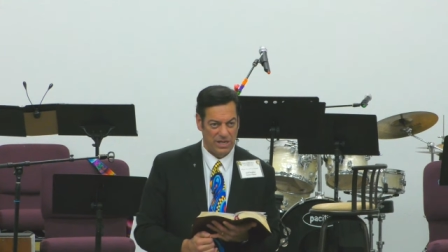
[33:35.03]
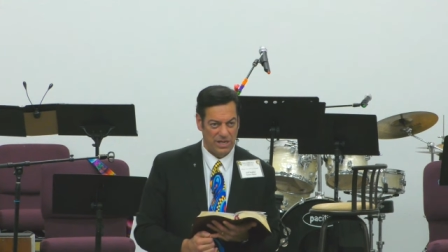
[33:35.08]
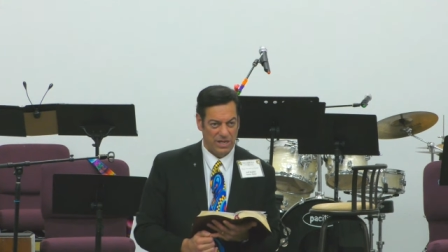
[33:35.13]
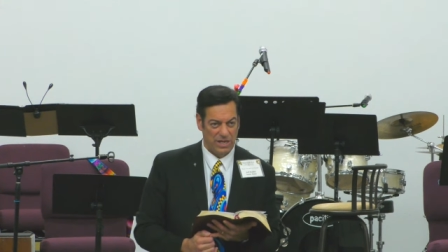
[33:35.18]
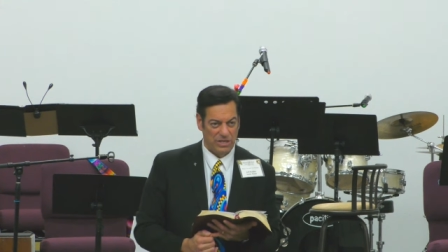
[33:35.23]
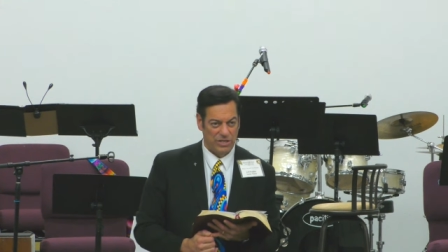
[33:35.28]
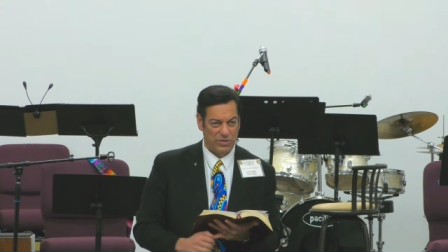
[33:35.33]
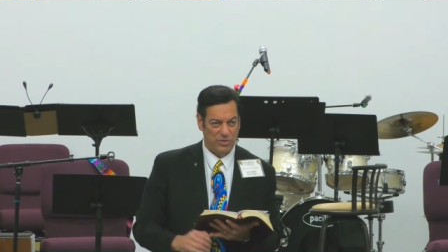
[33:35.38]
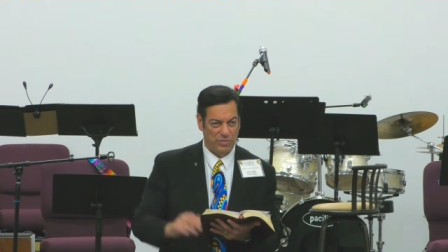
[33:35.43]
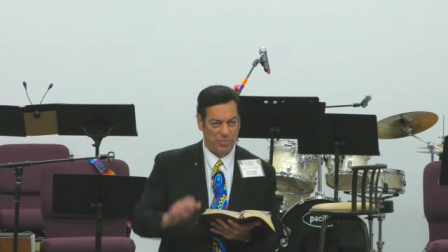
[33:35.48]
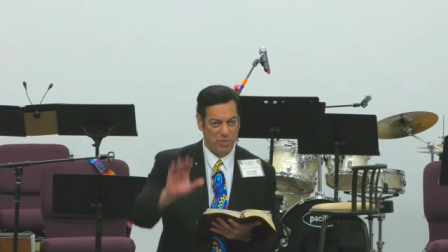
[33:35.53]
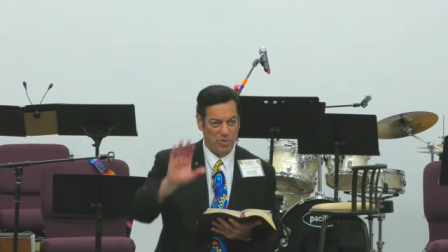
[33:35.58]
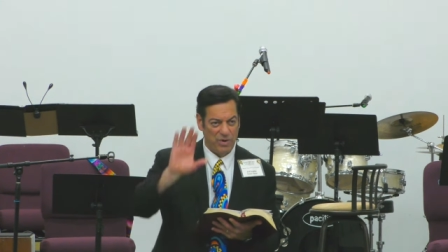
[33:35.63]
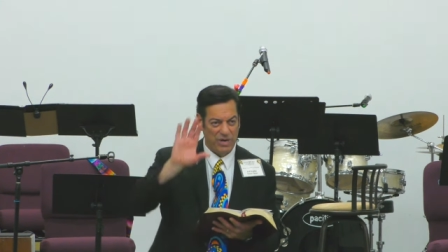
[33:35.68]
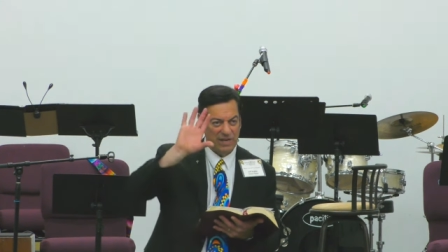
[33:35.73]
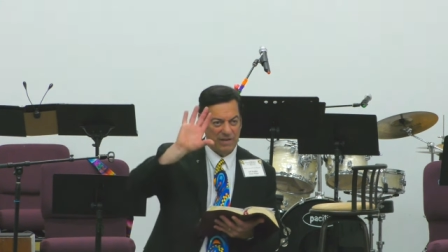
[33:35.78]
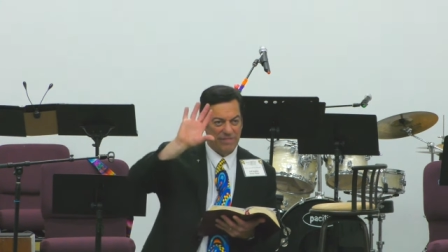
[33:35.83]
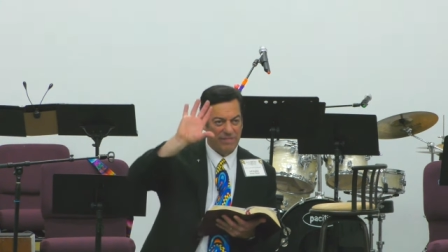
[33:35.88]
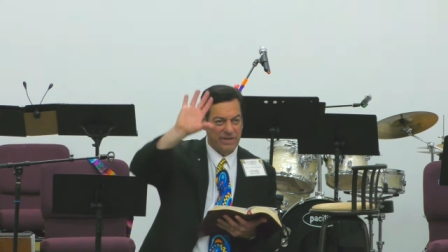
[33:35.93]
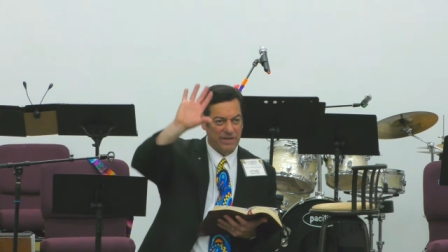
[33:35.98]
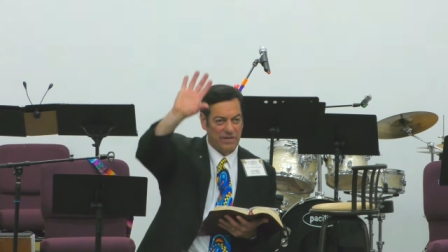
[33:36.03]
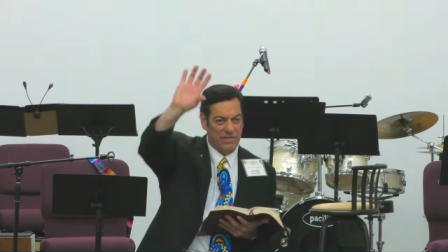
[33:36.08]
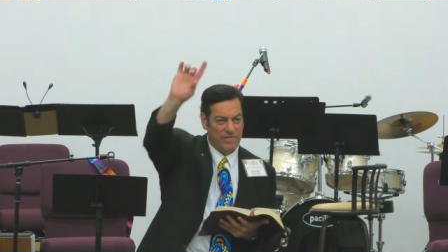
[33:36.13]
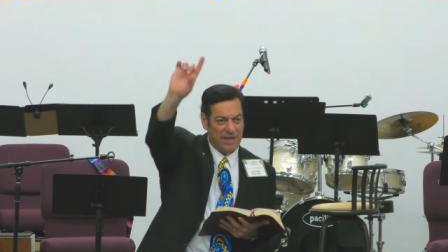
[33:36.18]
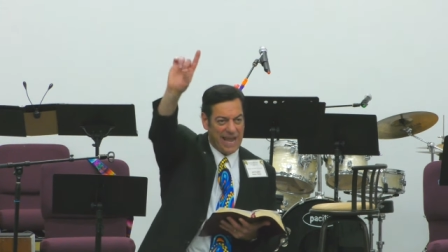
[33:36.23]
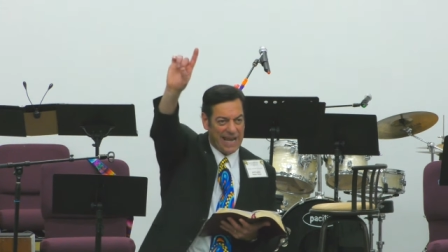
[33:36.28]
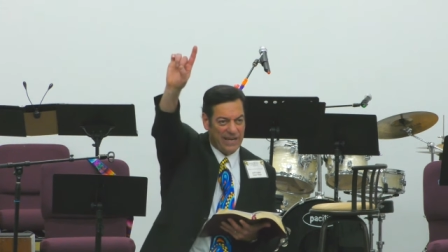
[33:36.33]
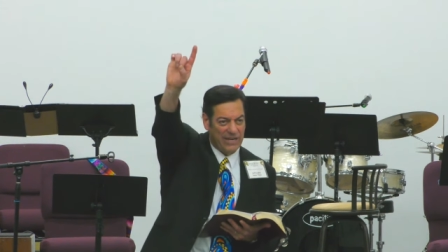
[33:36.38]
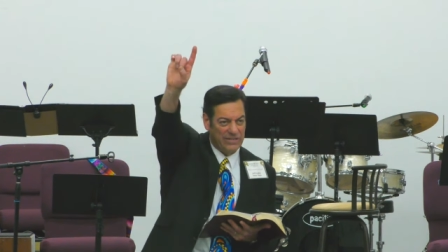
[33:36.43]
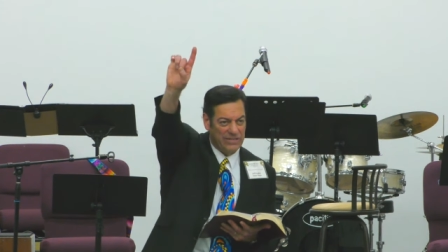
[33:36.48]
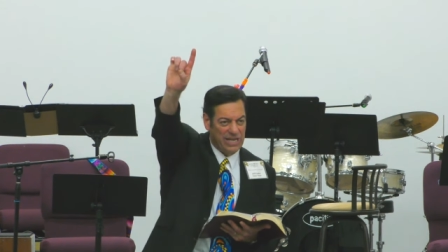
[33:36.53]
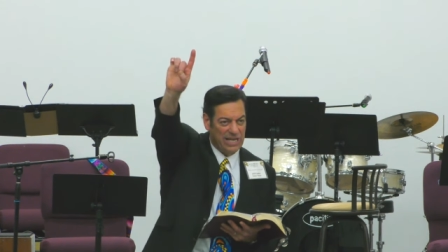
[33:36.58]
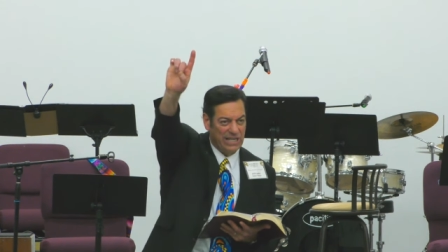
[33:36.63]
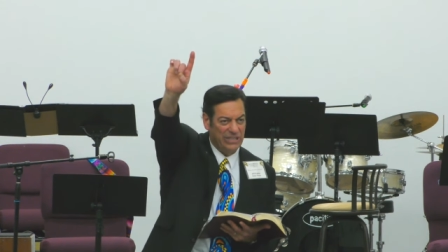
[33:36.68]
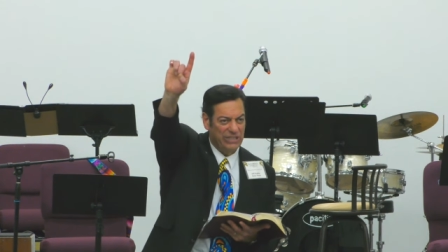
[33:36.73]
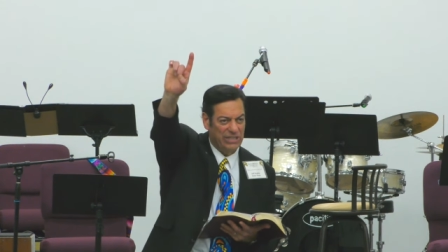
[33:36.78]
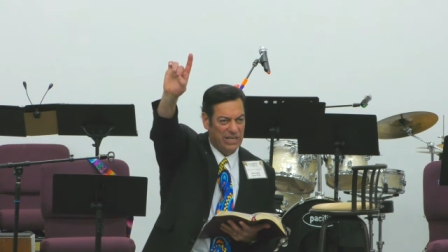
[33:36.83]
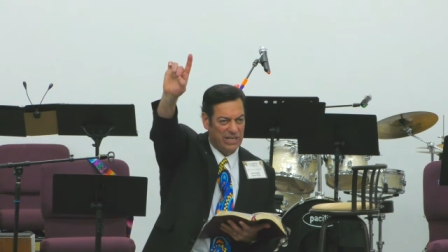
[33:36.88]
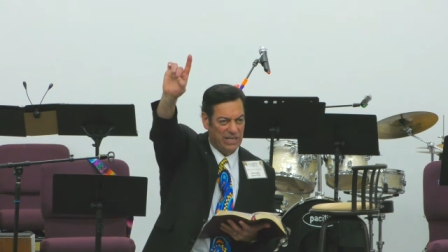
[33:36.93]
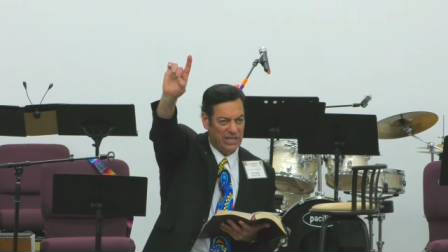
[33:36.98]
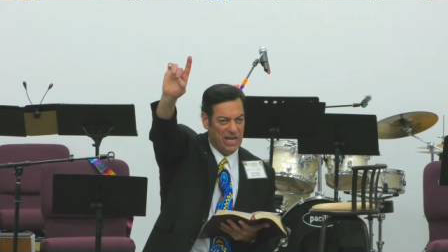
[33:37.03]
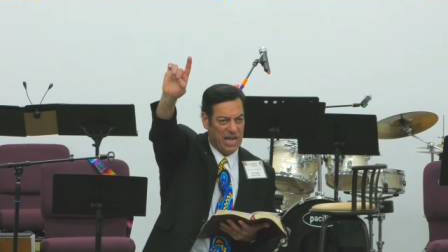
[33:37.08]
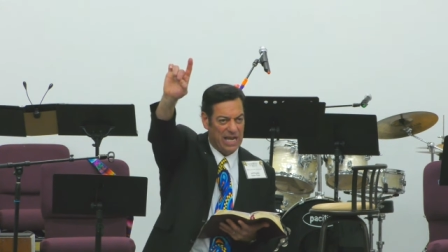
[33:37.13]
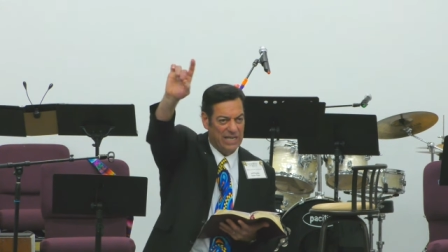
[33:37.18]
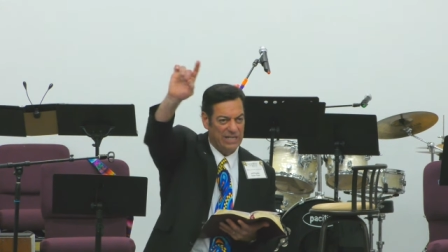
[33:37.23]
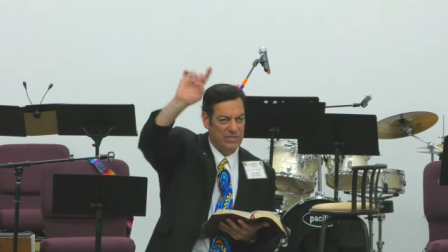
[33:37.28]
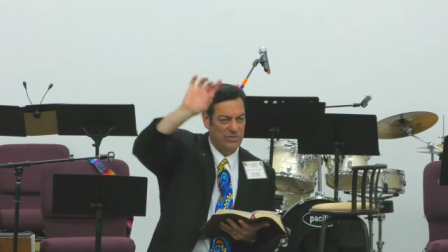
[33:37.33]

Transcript: to pointing a finger of accusation at God,